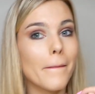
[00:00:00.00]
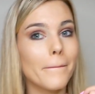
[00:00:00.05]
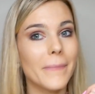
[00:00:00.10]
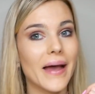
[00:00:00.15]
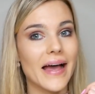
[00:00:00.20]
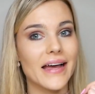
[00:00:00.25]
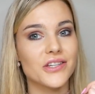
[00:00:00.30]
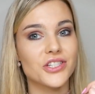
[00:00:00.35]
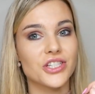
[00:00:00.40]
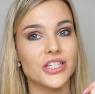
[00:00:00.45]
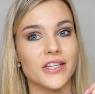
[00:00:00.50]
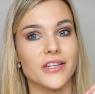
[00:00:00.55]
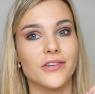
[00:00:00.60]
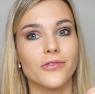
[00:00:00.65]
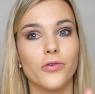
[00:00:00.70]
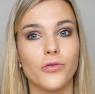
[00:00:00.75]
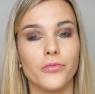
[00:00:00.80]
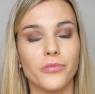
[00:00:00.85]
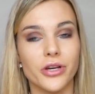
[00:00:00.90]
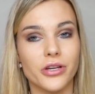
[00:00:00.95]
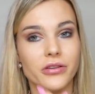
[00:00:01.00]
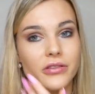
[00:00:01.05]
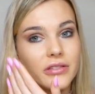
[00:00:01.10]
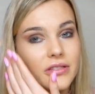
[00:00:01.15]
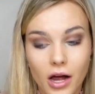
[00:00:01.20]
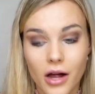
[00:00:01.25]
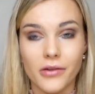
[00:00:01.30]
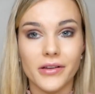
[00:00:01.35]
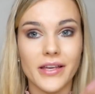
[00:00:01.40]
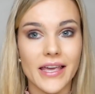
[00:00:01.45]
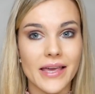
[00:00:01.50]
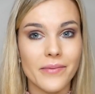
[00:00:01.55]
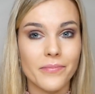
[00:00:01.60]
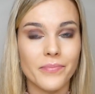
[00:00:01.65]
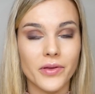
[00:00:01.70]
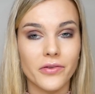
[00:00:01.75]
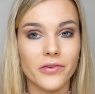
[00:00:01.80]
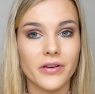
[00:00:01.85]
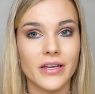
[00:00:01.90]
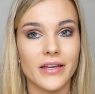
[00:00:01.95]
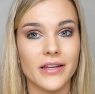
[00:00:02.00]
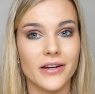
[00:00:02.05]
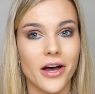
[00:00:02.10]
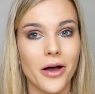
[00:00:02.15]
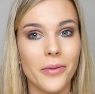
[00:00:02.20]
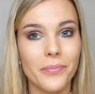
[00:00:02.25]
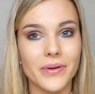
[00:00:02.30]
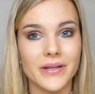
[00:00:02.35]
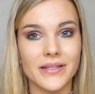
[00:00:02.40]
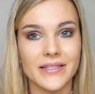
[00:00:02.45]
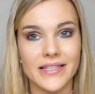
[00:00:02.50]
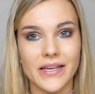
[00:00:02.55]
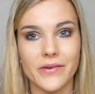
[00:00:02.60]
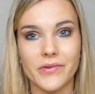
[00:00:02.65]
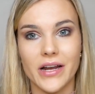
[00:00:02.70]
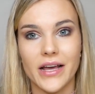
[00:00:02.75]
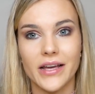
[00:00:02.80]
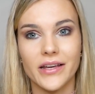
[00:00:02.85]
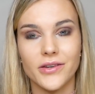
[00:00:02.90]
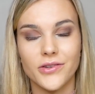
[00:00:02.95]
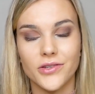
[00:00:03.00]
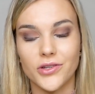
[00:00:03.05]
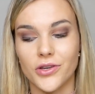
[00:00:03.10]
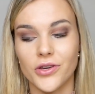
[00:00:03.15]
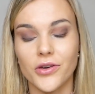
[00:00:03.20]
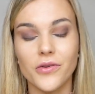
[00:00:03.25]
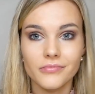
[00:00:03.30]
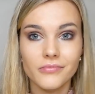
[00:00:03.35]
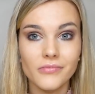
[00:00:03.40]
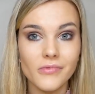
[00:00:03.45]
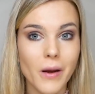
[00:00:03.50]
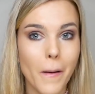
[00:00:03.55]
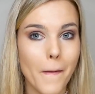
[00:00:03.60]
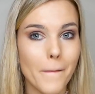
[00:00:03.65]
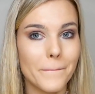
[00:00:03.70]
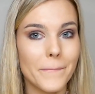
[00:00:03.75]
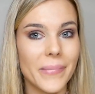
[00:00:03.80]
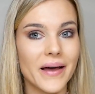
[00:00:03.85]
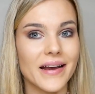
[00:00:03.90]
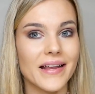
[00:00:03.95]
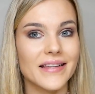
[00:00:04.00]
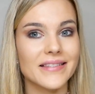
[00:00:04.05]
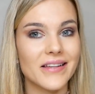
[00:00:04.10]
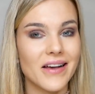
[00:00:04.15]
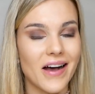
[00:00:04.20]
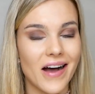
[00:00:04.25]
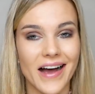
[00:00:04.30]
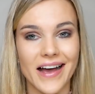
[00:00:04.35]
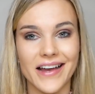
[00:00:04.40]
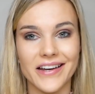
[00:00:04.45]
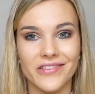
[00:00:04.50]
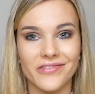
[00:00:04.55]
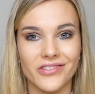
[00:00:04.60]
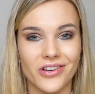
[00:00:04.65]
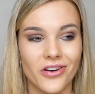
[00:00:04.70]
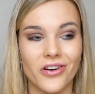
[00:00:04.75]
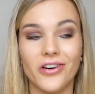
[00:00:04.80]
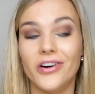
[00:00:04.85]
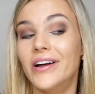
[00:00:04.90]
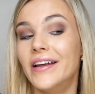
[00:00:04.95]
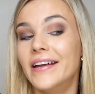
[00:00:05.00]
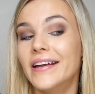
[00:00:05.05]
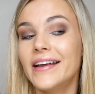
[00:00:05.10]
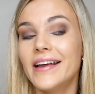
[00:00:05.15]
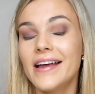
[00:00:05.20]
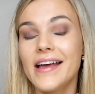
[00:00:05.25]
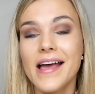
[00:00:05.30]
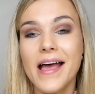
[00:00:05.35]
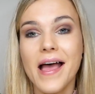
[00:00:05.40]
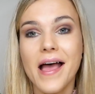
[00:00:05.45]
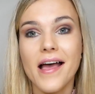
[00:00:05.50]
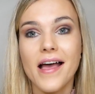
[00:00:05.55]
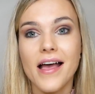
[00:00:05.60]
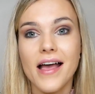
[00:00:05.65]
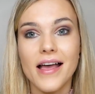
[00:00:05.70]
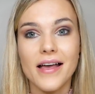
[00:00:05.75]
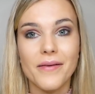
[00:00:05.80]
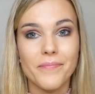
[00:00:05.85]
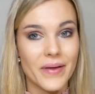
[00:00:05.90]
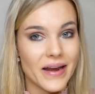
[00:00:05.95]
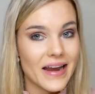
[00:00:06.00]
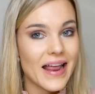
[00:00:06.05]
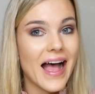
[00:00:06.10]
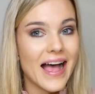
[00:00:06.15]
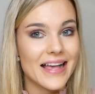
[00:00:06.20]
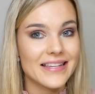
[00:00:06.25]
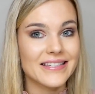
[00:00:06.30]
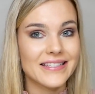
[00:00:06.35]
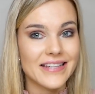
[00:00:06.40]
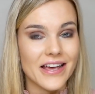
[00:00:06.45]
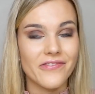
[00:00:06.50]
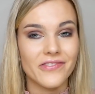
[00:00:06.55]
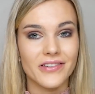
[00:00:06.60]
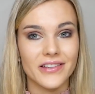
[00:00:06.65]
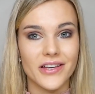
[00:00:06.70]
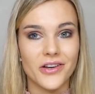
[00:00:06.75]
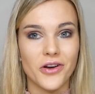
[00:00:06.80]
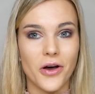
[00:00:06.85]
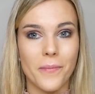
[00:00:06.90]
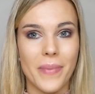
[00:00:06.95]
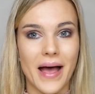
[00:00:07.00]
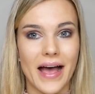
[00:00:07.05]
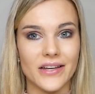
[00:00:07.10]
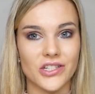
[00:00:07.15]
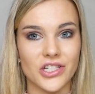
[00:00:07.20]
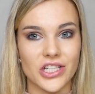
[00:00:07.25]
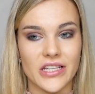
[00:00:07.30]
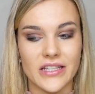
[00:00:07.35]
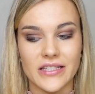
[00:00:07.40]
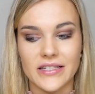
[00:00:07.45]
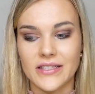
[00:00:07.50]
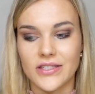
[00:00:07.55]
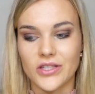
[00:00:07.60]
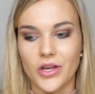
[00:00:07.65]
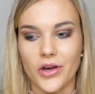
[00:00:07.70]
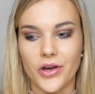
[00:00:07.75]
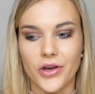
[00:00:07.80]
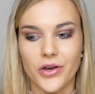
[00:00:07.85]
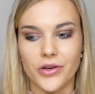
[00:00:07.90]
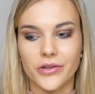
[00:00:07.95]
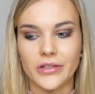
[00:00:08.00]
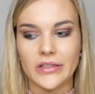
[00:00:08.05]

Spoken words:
patchy almost. I'll keep building it up and see what I can do, but it's kind of gone, but it has definitely gone patchy, so